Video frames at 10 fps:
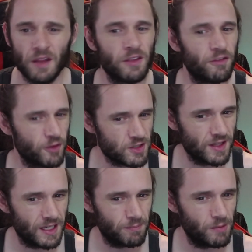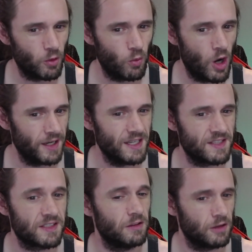The first thing people want is
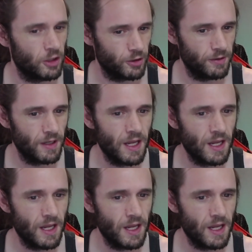to learn.